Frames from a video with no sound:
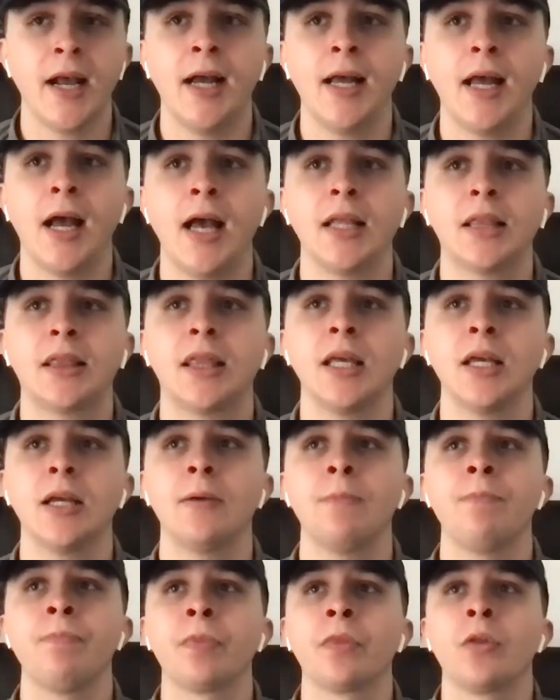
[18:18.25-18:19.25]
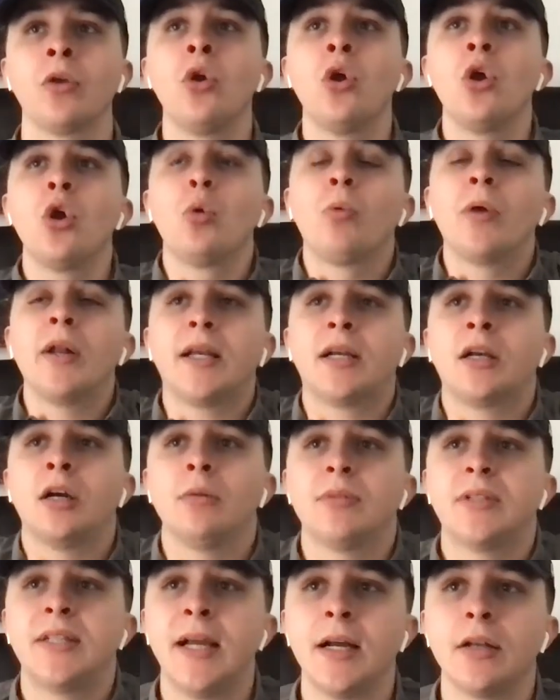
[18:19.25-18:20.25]
I think when it
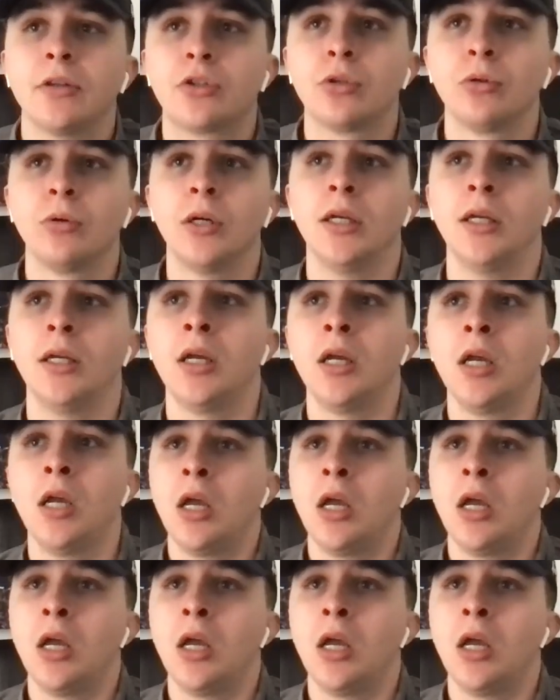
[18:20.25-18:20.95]
comes down to it,